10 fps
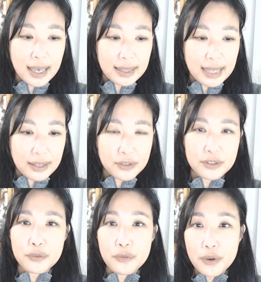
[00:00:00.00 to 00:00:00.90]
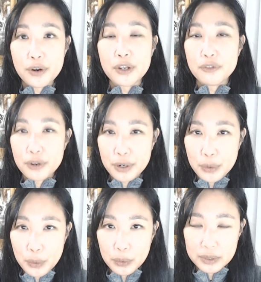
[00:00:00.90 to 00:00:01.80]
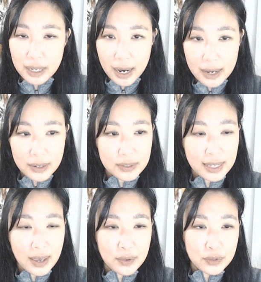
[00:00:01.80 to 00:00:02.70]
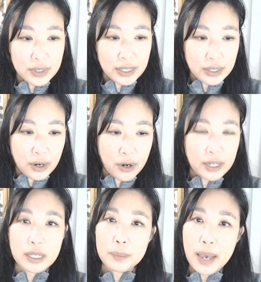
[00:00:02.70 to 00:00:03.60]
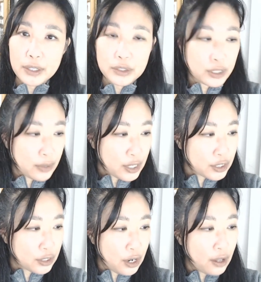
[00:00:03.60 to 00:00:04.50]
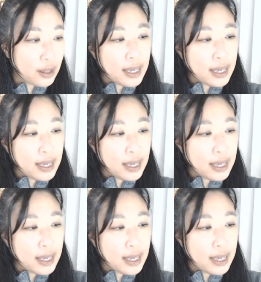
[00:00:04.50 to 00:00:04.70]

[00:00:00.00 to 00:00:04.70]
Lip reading: that this is a very, very old goddess, hence the hearkening back to Ereshkigal.